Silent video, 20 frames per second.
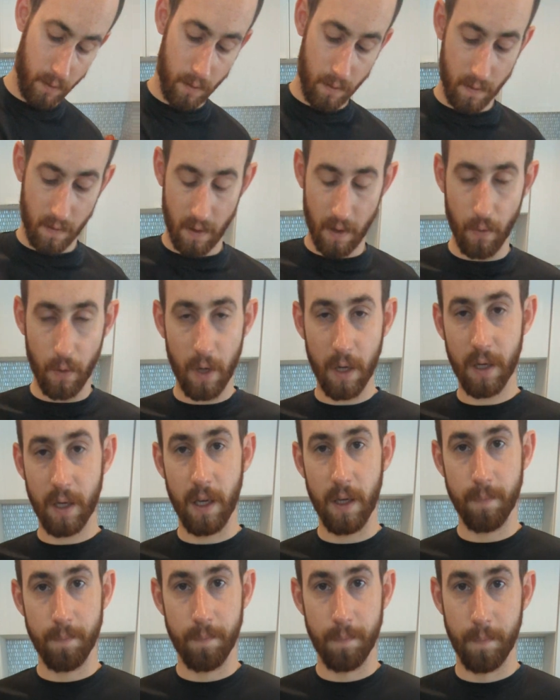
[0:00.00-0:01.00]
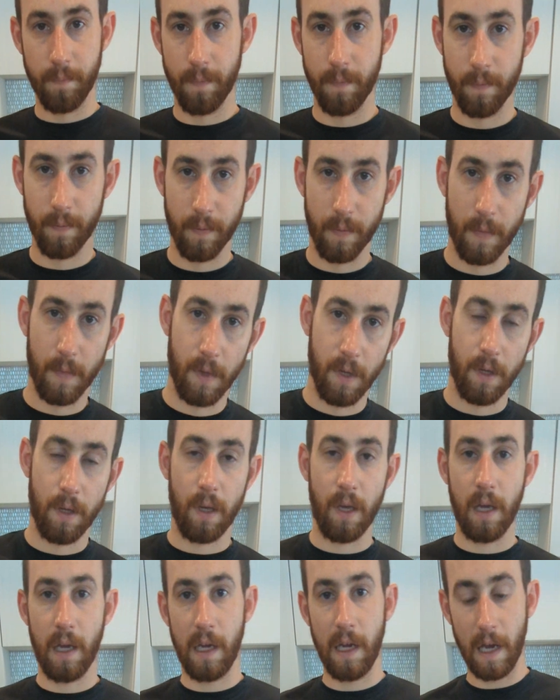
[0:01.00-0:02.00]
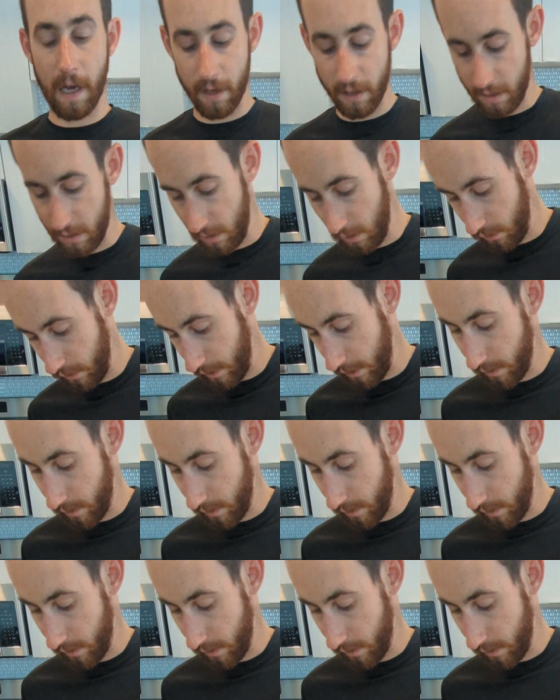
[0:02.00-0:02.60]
so I walk up, hey, how you doing?